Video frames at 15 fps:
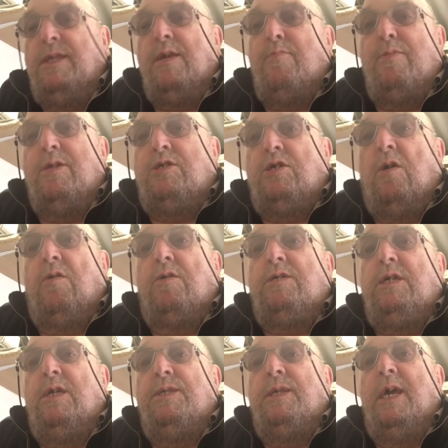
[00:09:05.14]
the
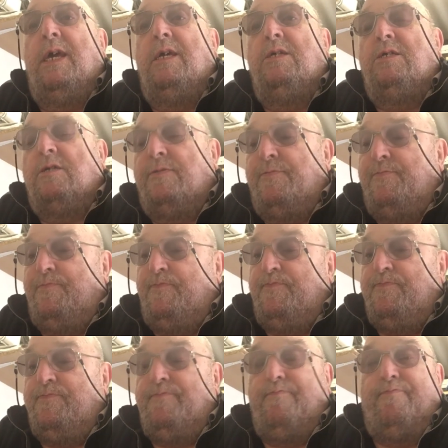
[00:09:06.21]
majority of things,
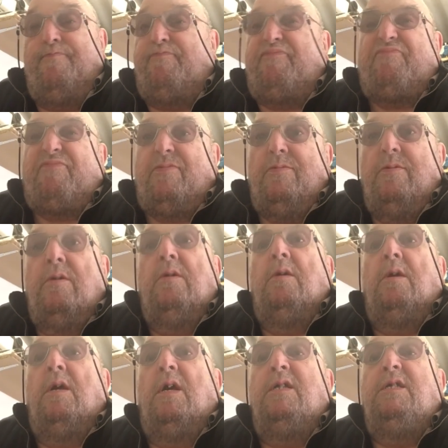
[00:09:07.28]
it
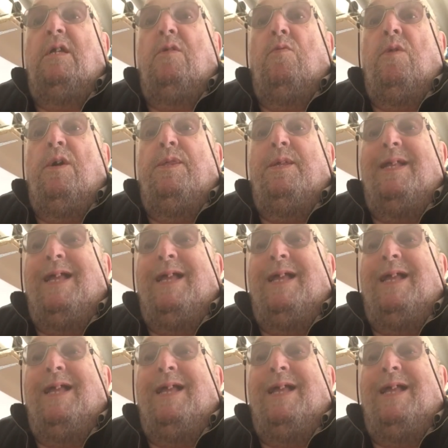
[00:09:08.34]
isn't worth an